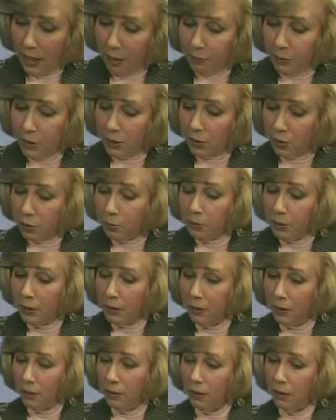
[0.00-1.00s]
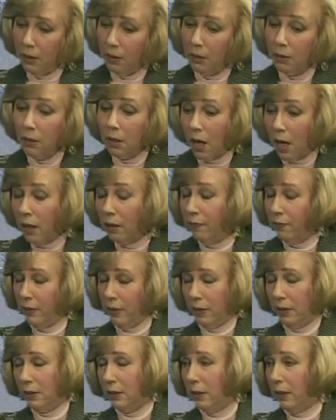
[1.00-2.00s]
I'm assuming that a lot
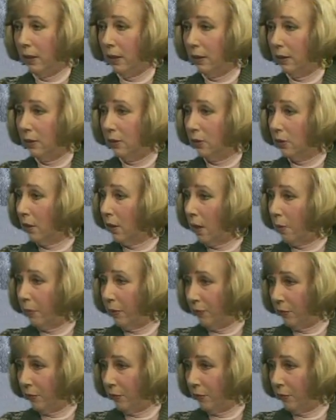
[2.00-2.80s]
of these kids are